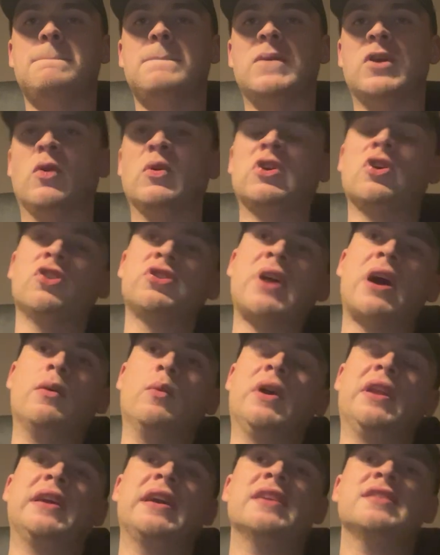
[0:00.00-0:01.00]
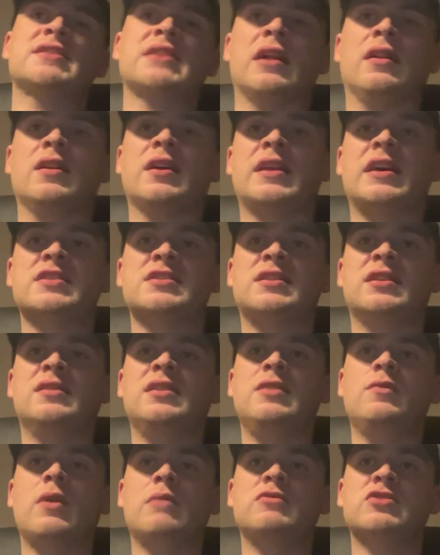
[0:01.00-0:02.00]
you know, he got that win against Alcaraz, didn't
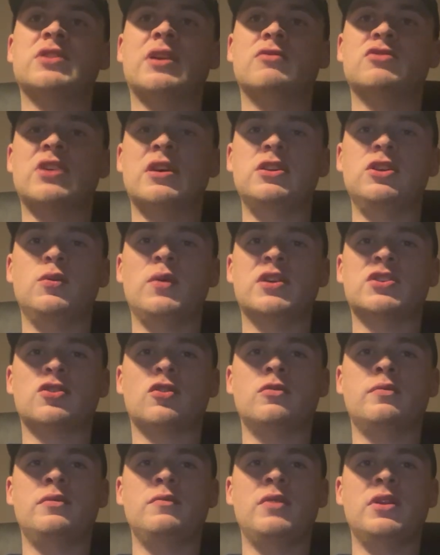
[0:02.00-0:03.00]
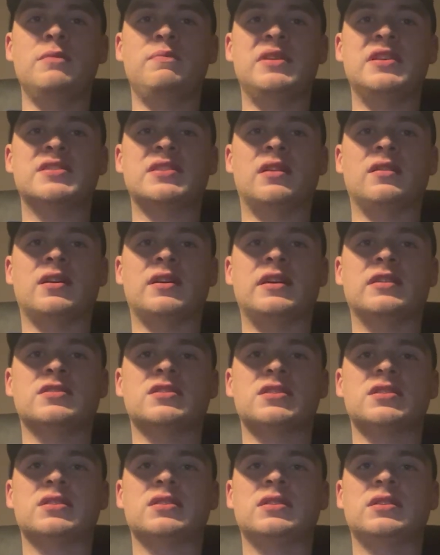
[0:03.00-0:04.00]
he? When was that? Was that US Open when he beat
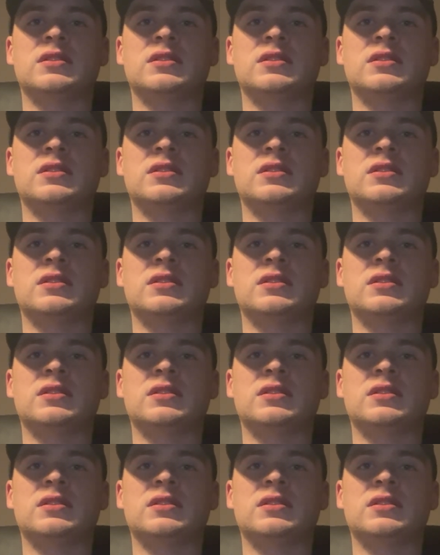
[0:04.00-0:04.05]
Alcaraz?